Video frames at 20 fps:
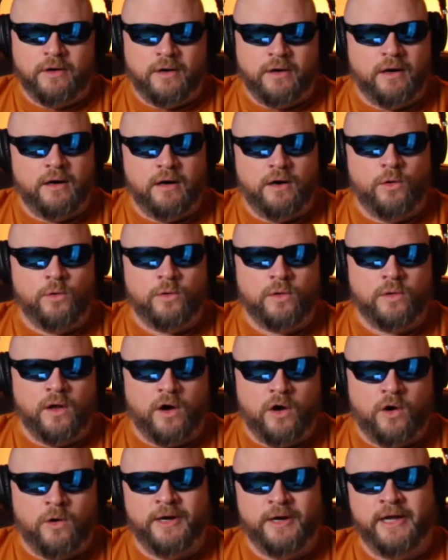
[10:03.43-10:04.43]

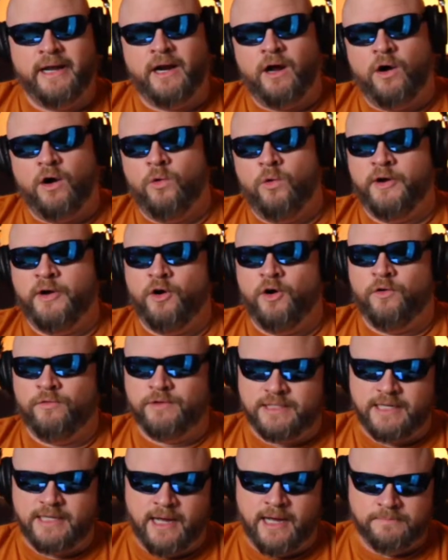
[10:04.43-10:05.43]
Oklahoma at home in
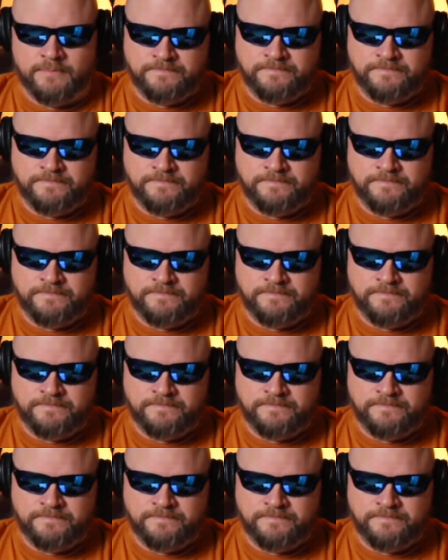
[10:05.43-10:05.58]
overtime.